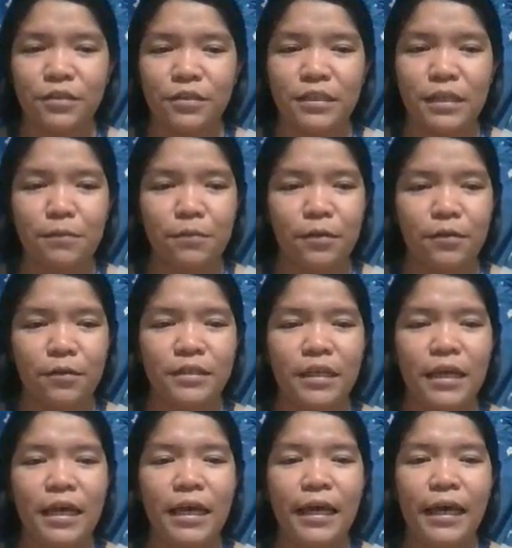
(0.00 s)
to
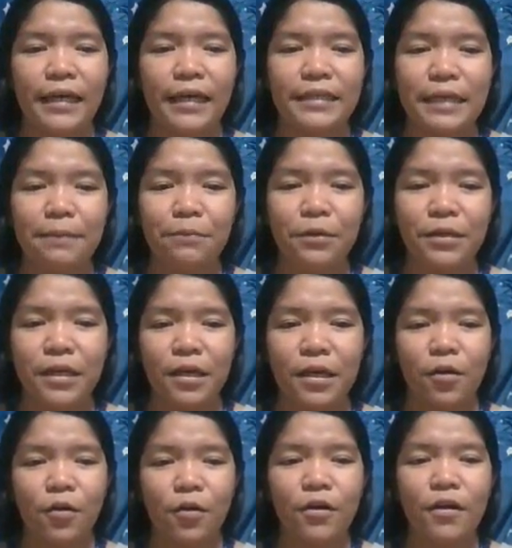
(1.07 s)
stimulus. Example
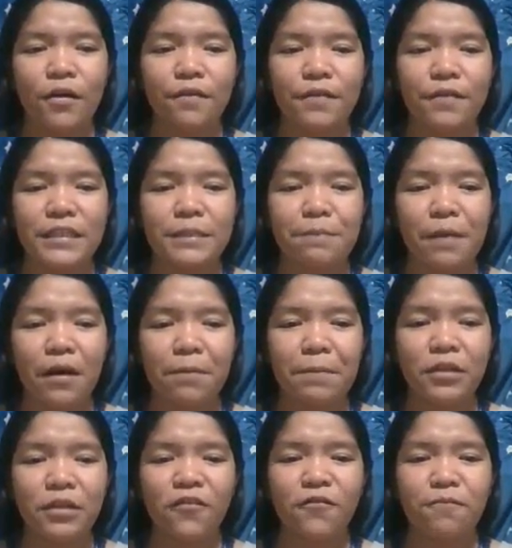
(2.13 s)
here, the
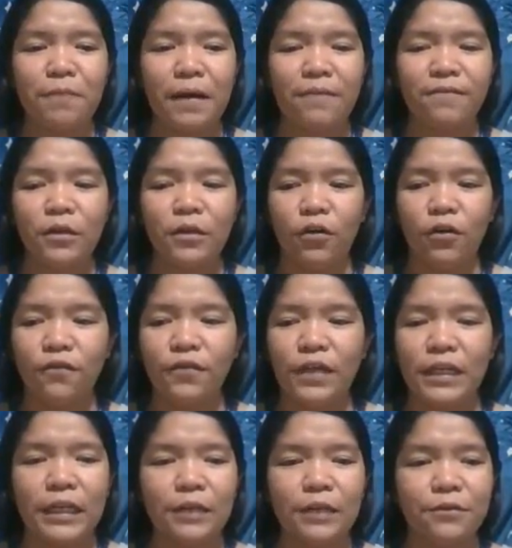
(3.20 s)
experiment of Pavlov
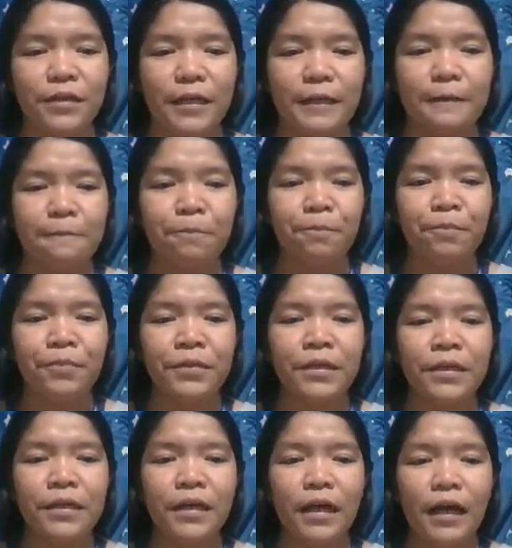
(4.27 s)
included
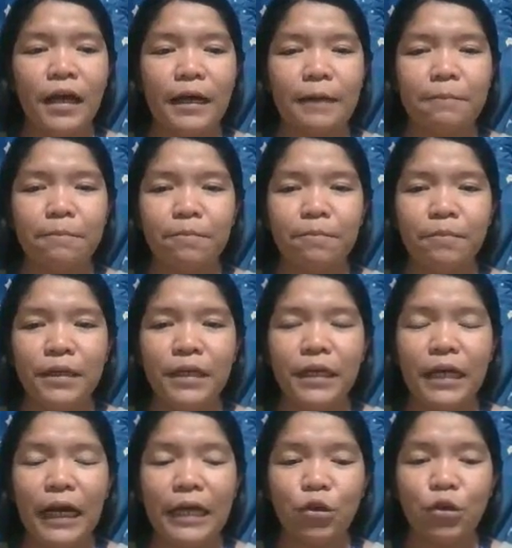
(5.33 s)

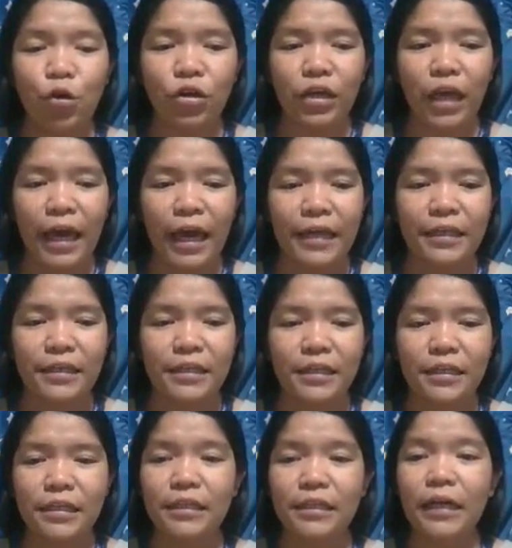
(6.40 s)
a dog and
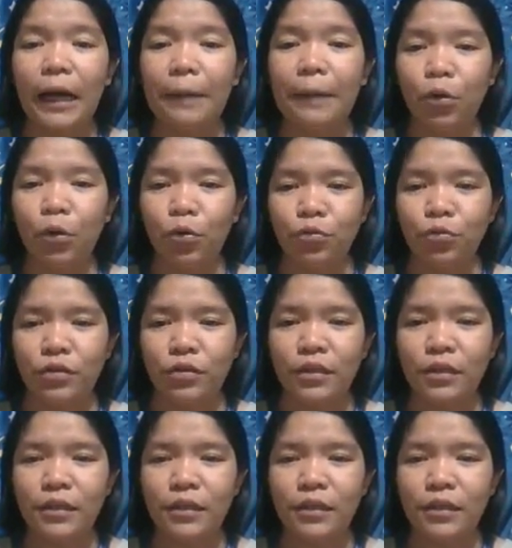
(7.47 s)
a bone.